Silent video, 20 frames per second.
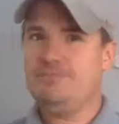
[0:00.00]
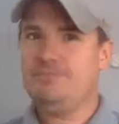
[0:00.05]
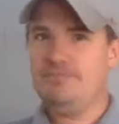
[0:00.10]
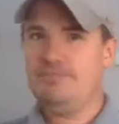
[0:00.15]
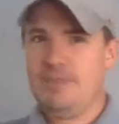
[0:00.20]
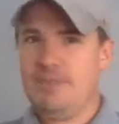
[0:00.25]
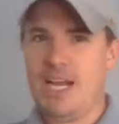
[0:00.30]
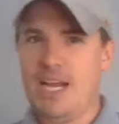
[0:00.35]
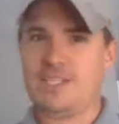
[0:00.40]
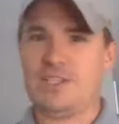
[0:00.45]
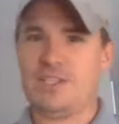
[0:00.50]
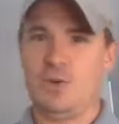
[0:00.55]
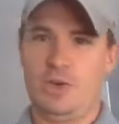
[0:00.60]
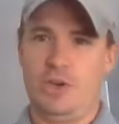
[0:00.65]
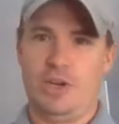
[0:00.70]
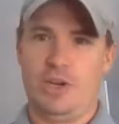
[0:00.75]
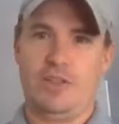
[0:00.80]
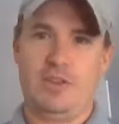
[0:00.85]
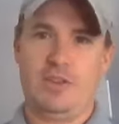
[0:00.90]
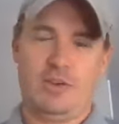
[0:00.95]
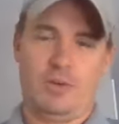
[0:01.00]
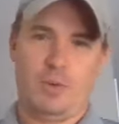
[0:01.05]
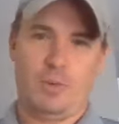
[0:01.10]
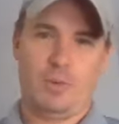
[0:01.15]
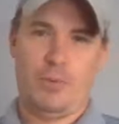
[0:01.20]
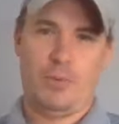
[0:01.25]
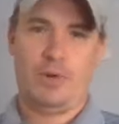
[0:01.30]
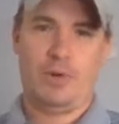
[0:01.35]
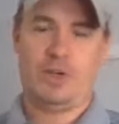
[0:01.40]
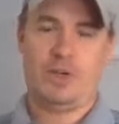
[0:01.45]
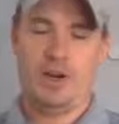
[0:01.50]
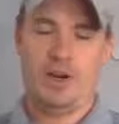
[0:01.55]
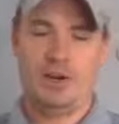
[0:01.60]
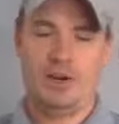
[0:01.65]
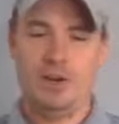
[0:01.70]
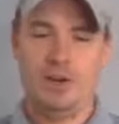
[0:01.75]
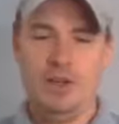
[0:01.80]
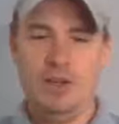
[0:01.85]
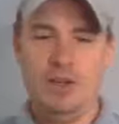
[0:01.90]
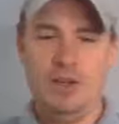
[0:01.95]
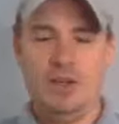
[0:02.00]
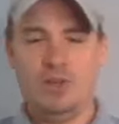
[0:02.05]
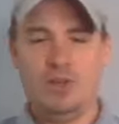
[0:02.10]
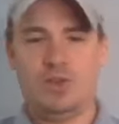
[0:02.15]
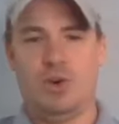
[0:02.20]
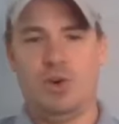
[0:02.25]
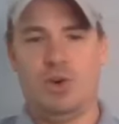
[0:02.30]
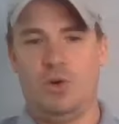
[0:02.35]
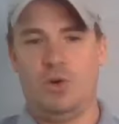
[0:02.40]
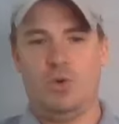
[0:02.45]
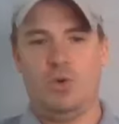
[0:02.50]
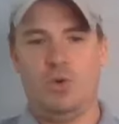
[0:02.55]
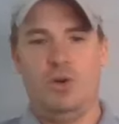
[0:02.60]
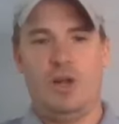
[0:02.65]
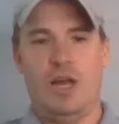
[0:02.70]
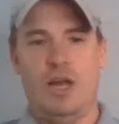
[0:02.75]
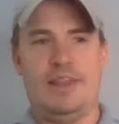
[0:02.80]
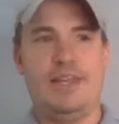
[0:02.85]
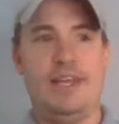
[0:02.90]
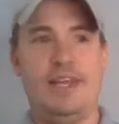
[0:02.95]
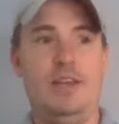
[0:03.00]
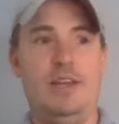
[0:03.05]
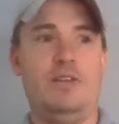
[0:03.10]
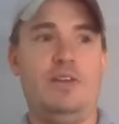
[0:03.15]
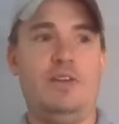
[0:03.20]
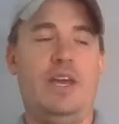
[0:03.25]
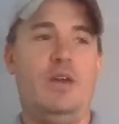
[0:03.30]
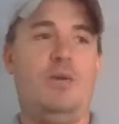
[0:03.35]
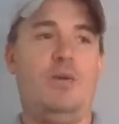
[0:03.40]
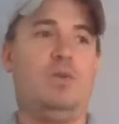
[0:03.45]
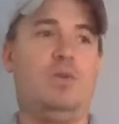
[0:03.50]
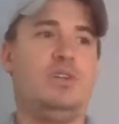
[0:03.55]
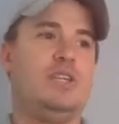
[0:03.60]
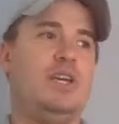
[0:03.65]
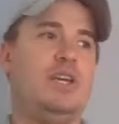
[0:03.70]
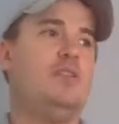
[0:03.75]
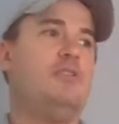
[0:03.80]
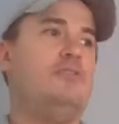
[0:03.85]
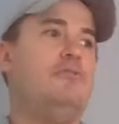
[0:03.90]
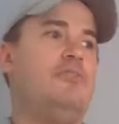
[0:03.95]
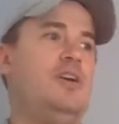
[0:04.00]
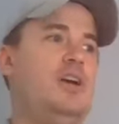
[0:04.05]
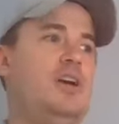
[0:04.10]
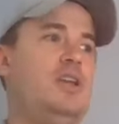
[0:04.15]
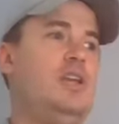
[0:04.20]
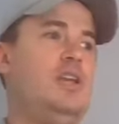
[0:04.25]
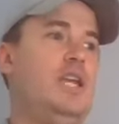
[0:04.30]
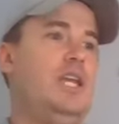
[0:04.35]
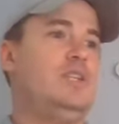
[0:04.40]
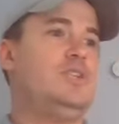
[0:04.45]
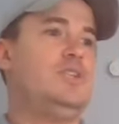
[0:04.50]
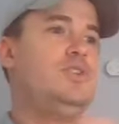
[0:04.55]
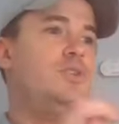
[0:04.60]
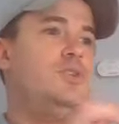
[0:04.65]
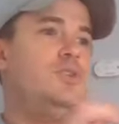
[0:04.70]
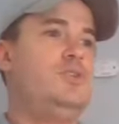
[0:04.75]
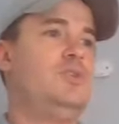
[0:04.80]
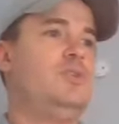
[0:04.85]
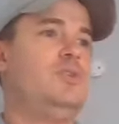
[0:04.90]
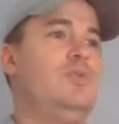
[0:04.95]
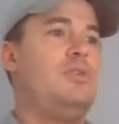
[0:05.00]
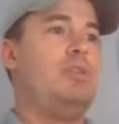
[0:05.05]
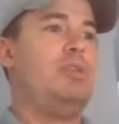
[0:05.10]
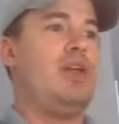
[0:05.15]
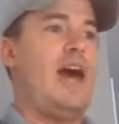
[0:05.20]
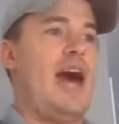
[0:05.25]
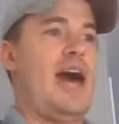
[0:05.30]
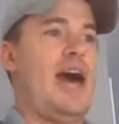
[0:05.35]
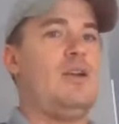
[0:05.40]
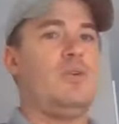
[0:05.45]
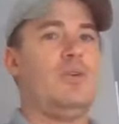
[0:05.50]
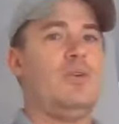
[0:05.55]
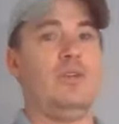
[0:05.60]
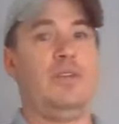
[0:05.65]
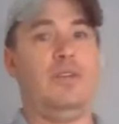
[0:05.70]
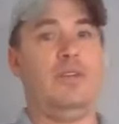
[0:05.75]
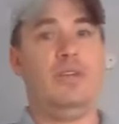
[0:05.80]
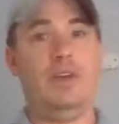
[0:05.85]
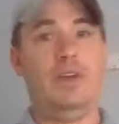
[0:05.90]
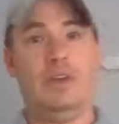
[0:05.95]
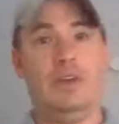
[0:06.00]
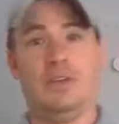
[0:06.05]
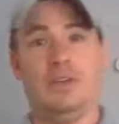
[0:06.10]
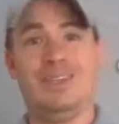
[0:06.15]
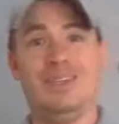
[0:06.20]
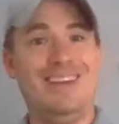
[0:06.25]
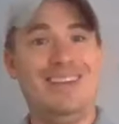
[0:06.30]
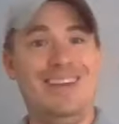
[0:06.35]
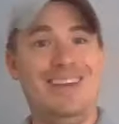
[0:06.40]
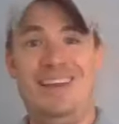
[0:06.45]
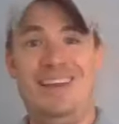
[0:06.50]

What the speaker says: Not so good on their report card. So at the end of the day, when they say the Fed needs to do that or this,